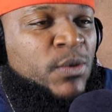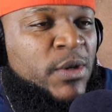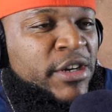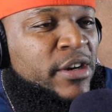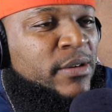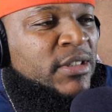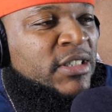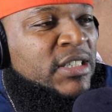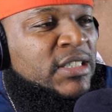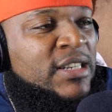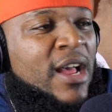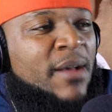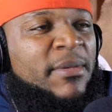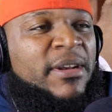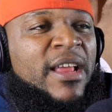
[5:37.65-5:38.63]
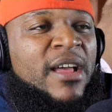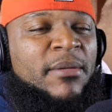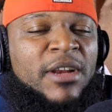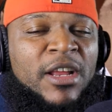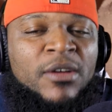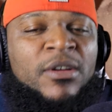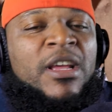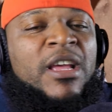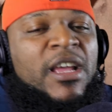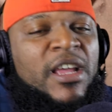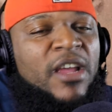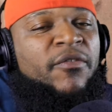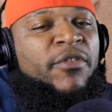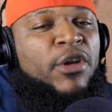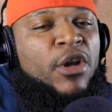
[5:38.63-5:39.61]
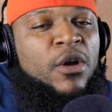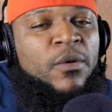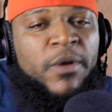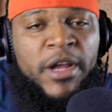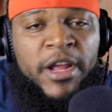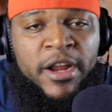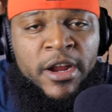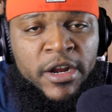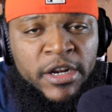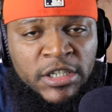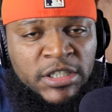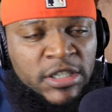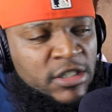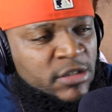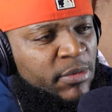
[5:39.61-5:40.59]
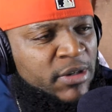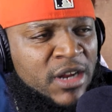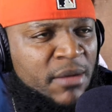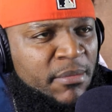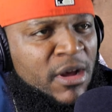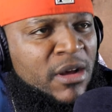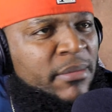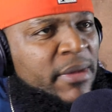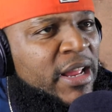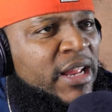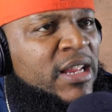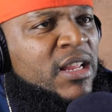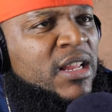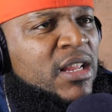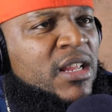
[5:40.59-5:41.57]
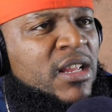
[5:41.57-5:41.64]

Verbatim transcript: What year was this? Comment down below if you know what era this is. But come on, man.